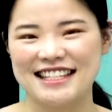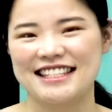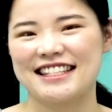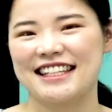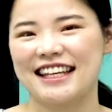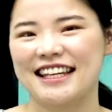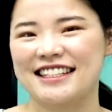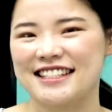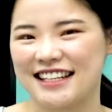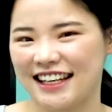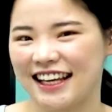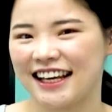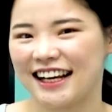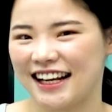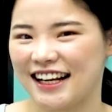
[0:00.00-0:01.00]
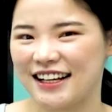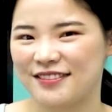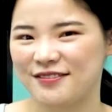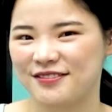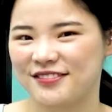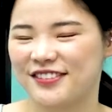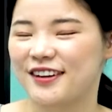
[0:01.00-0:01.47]
is Ginny
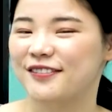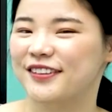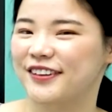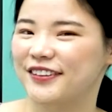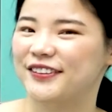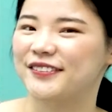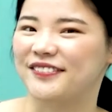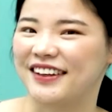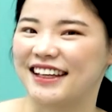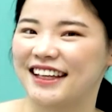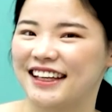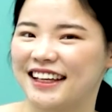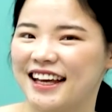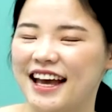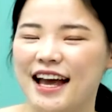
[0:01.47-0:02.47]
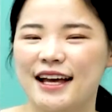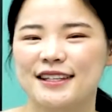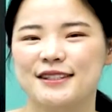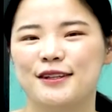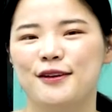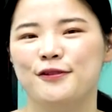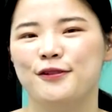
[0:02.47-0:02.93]
Kam from GuruMe.
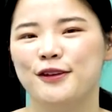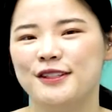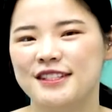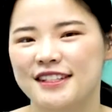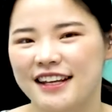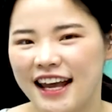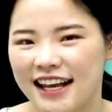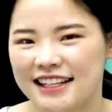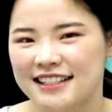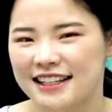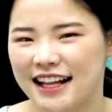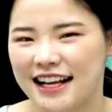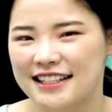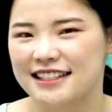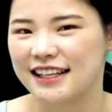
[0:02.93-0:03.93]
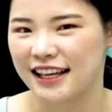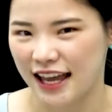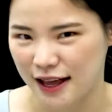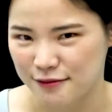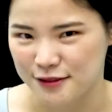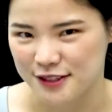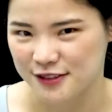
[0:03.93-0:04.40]
So for today's class in
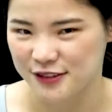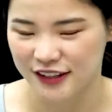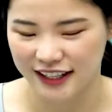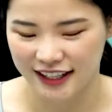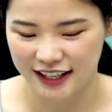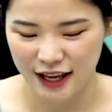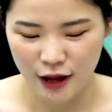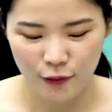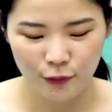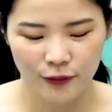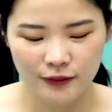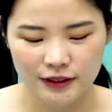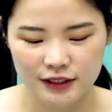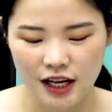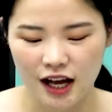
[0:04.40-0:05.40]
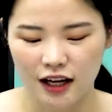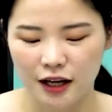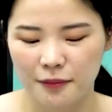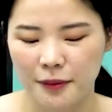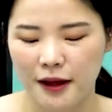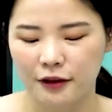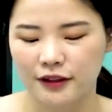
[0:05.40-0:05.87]
chemistry, we'll talk
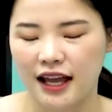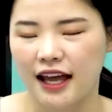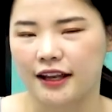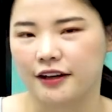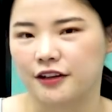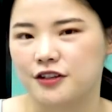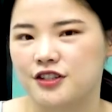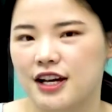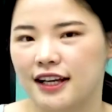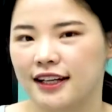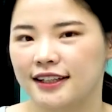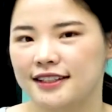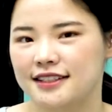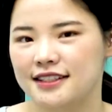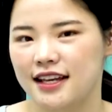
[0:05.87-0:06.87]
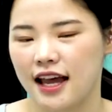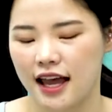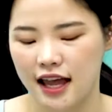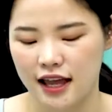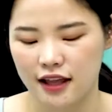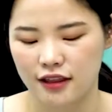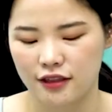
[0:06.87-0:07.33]
about energetics
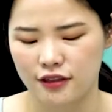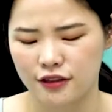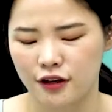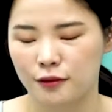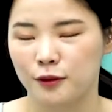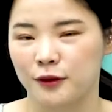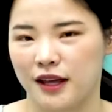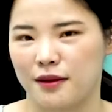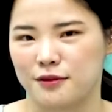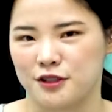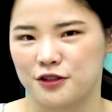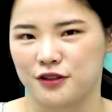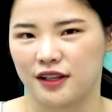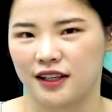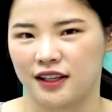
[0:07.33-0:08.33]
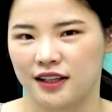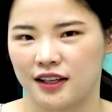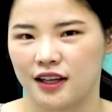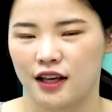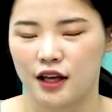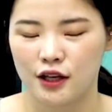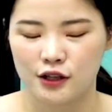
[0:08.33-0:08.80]
and thermochemistry.
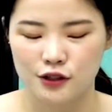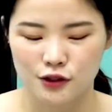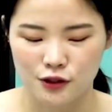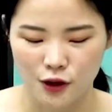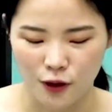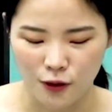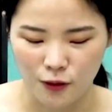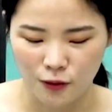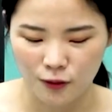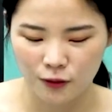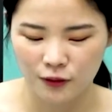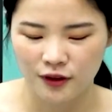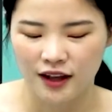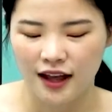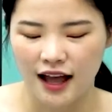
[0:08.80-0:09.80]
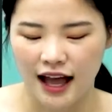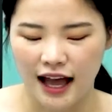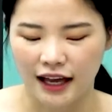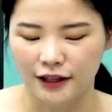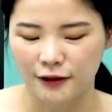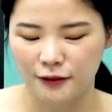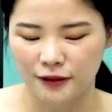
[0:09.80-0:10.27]
So
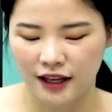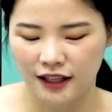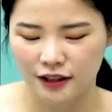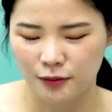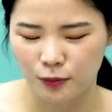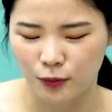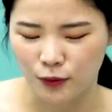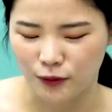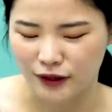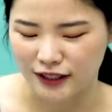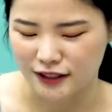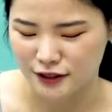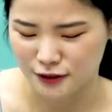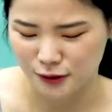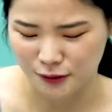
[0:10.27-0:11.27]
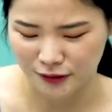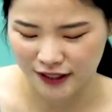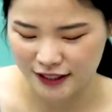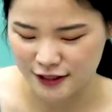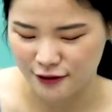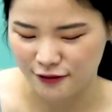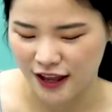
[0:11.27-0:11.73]
I don't like the boring
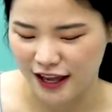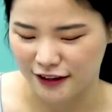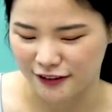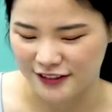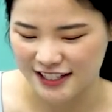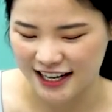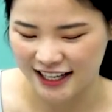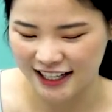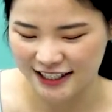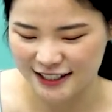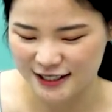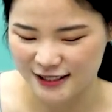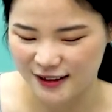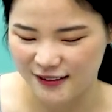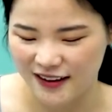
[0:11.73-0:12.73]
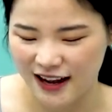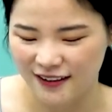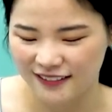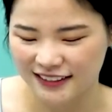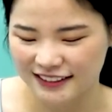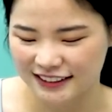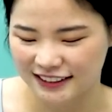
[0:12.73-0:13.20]
stories of energetics, so I
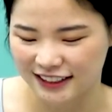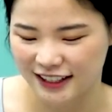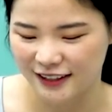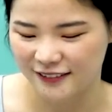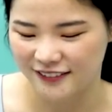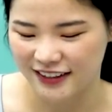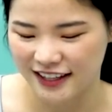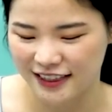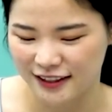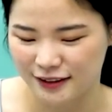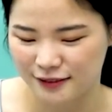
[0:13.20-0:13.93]
will start with